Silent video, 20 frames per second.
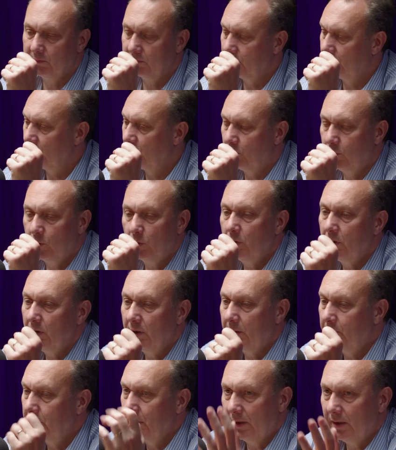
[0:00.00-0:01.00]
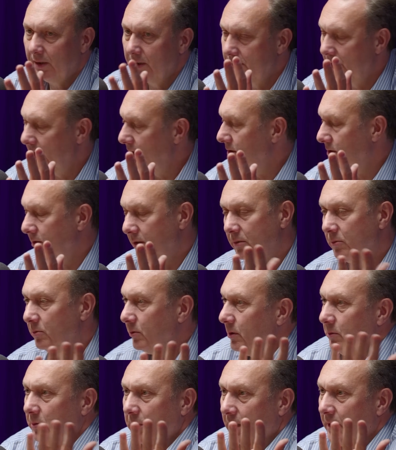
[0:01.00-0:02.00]
full liberalization,
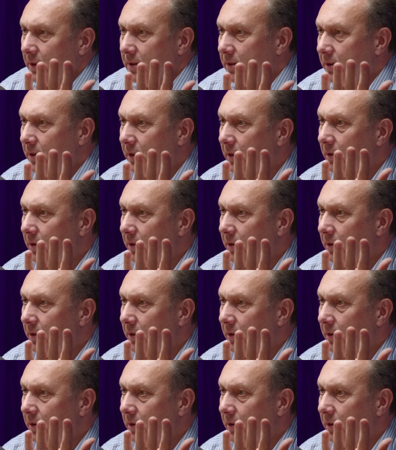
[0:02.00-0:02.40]
we can say